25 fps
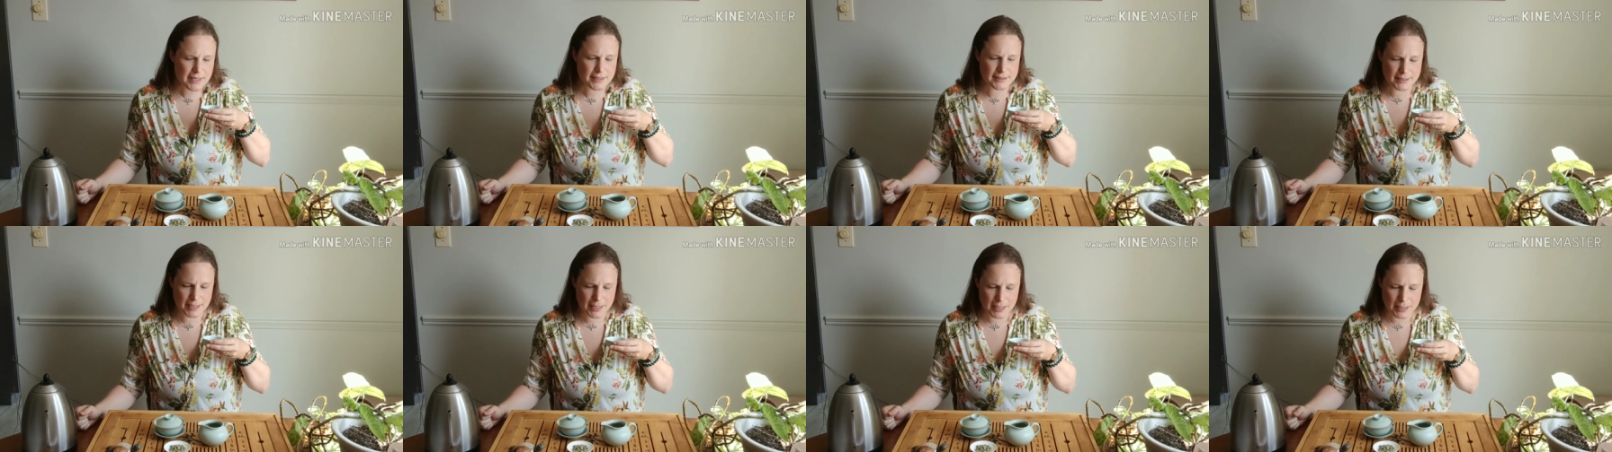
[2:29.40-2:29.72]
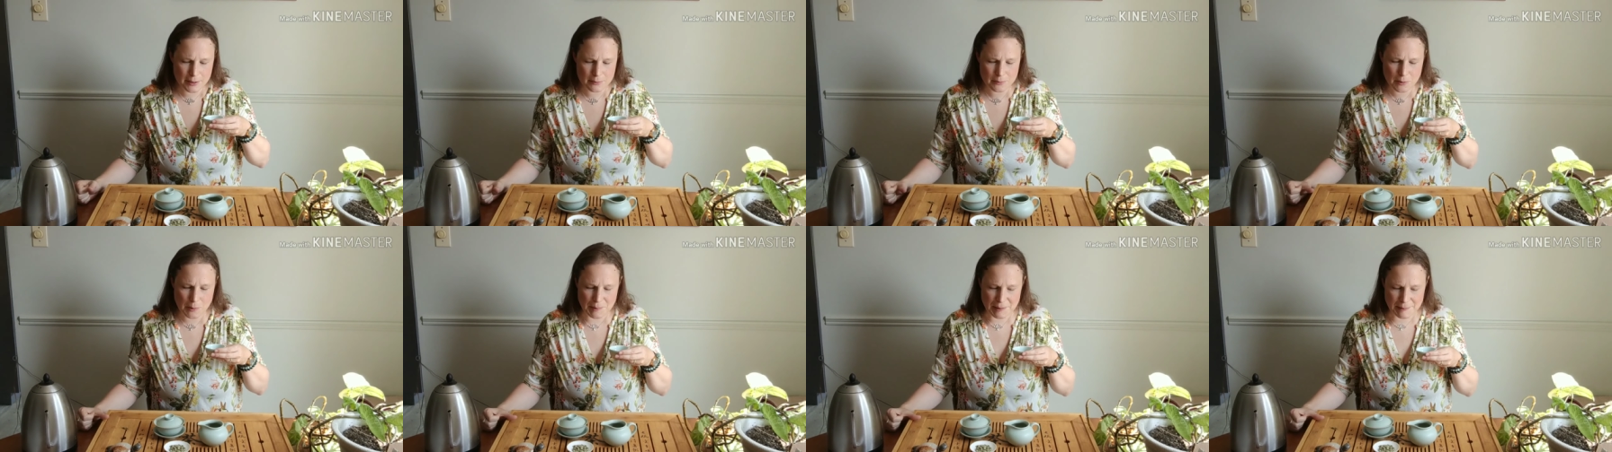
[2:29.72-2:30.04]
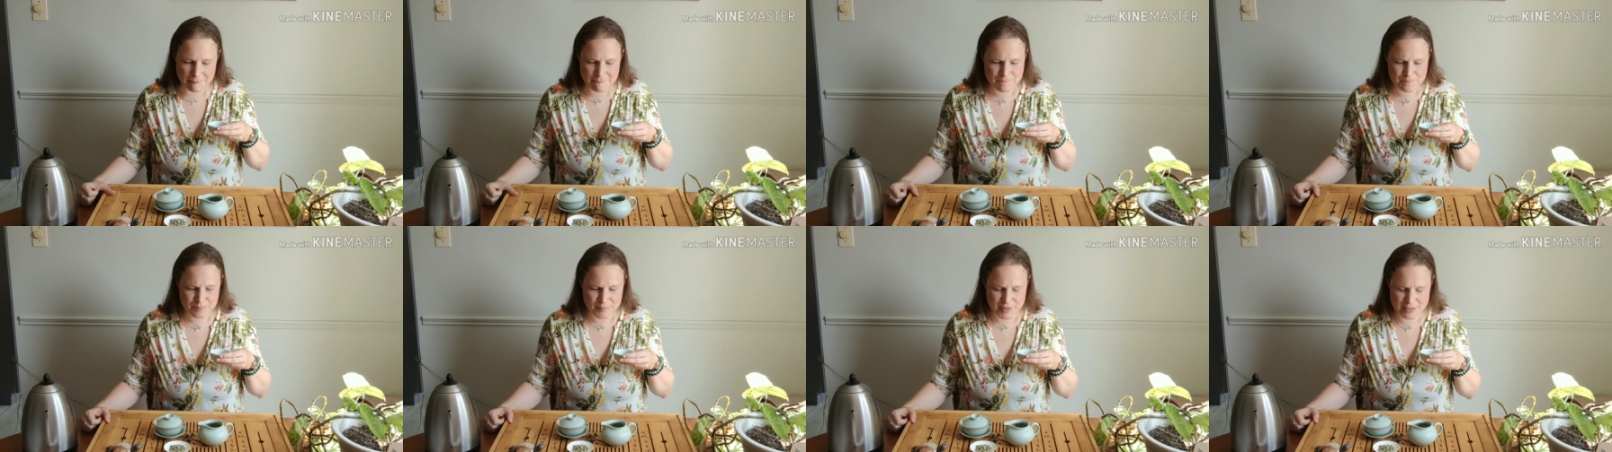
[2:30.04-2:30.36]
nut aroma.
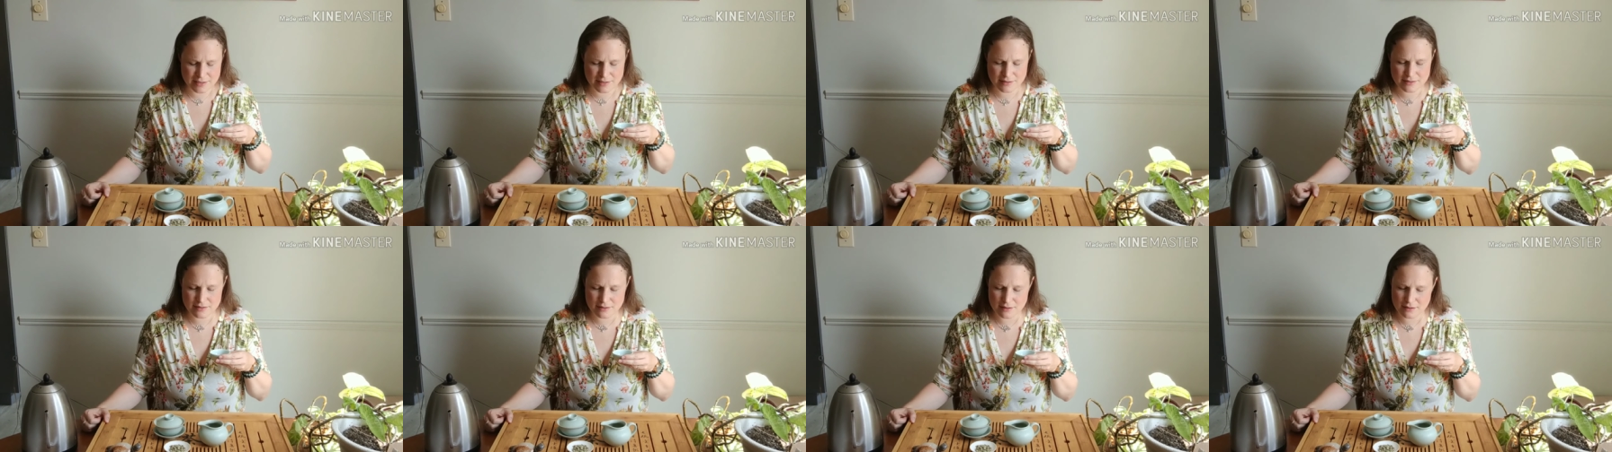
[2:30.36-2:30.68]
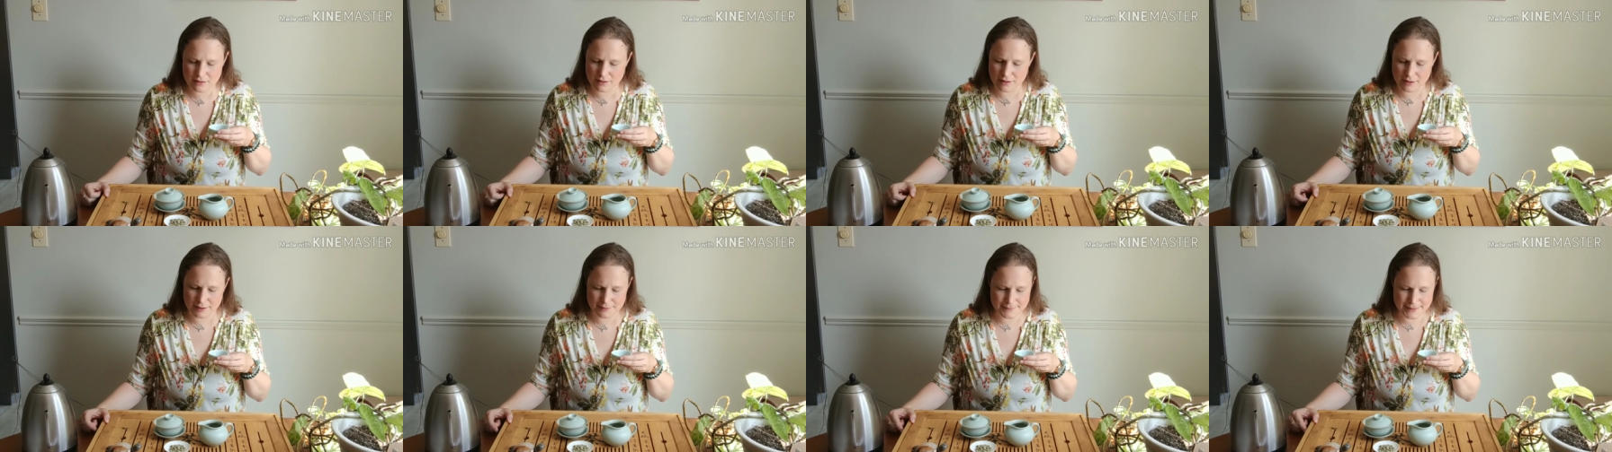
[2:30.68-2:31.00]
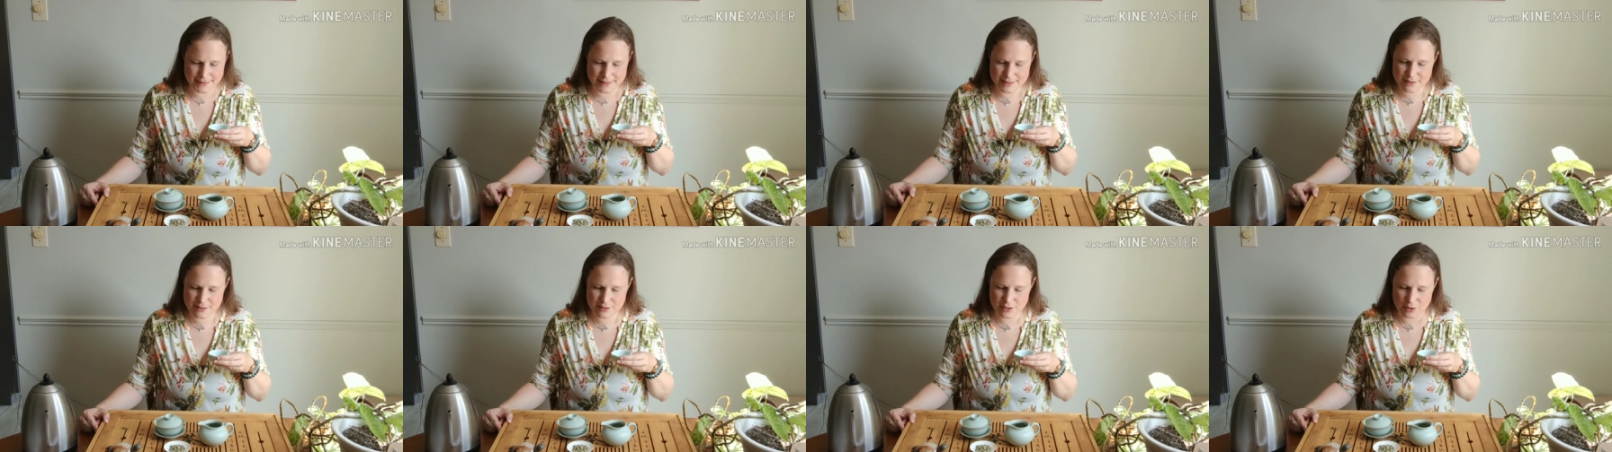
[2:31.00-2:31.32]

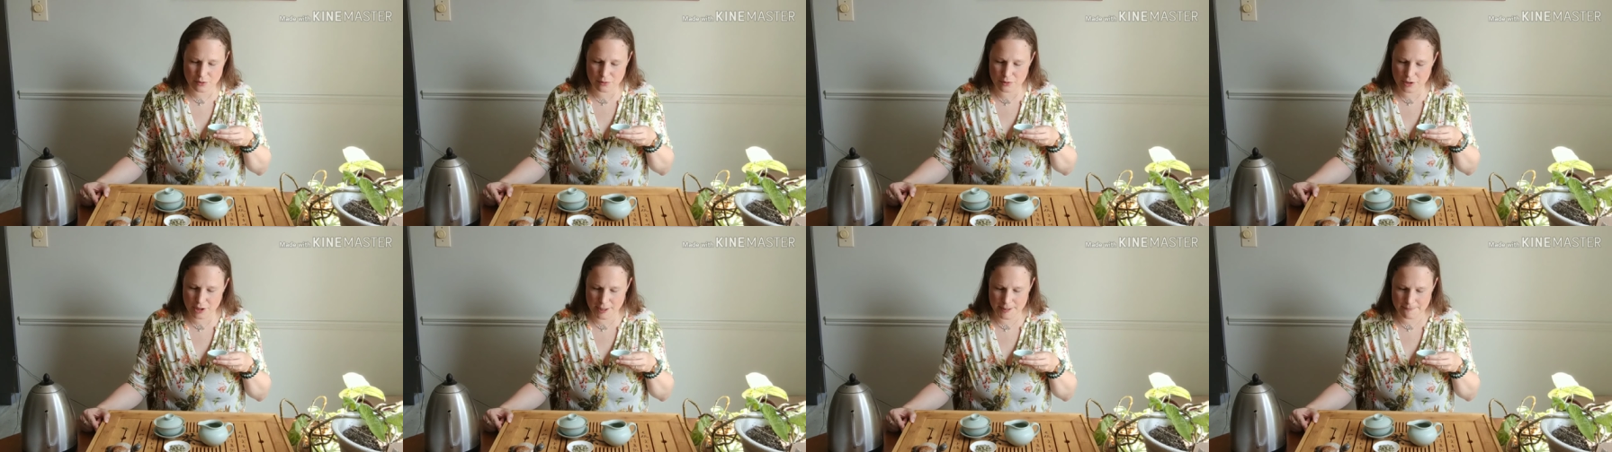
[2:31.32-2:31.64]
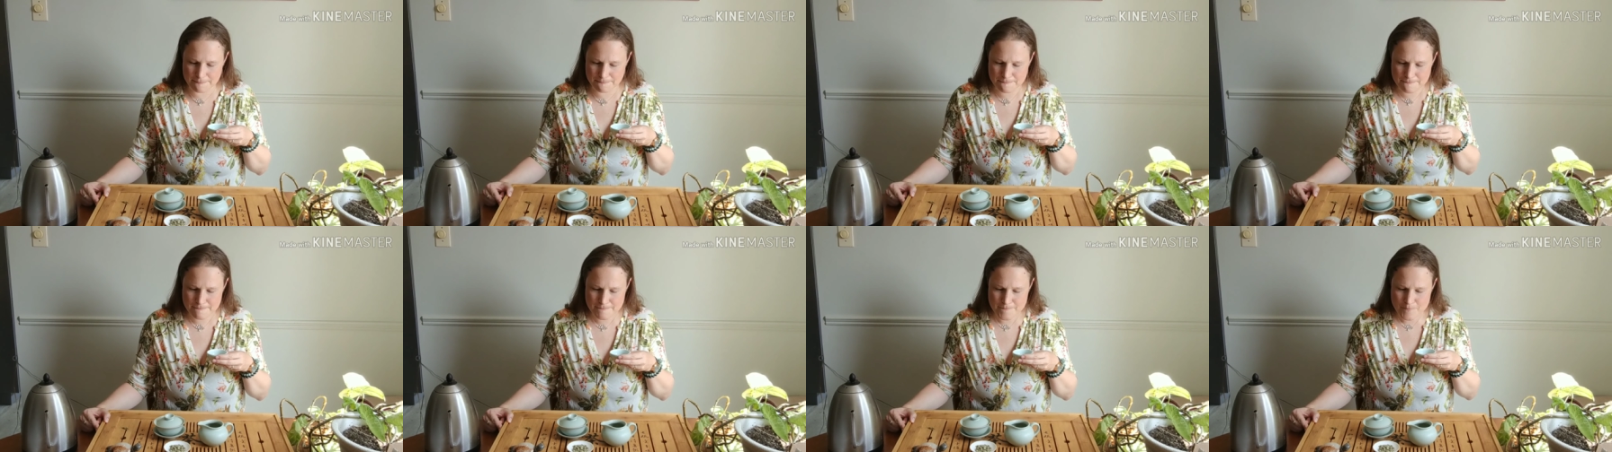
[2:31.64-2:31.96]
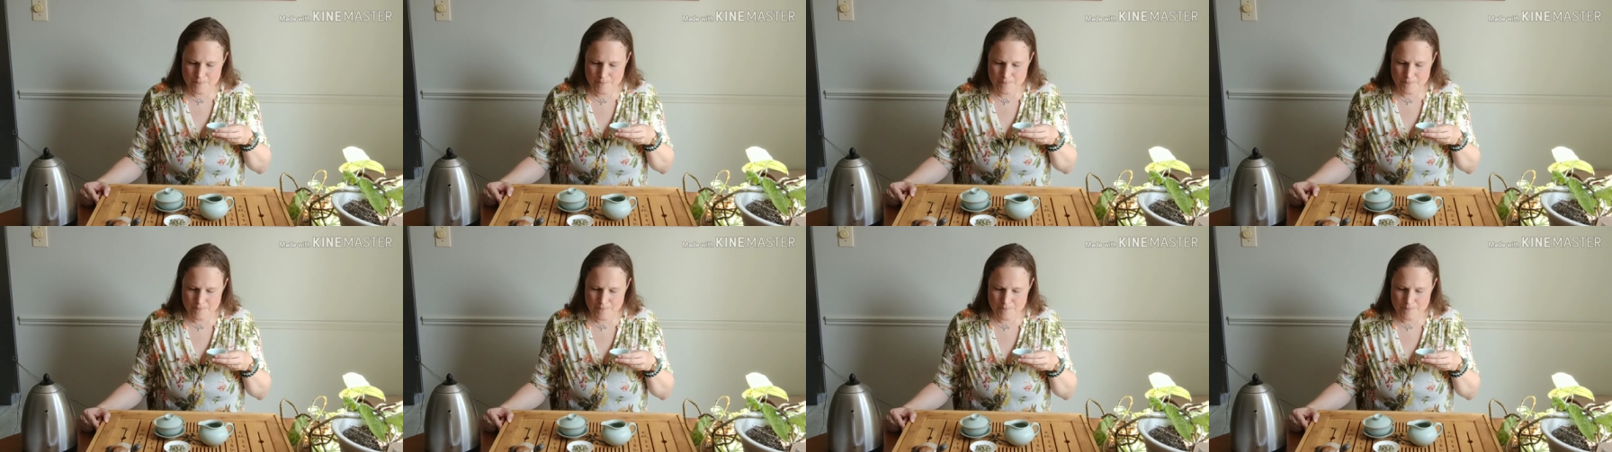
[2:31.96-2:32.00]
It's so good.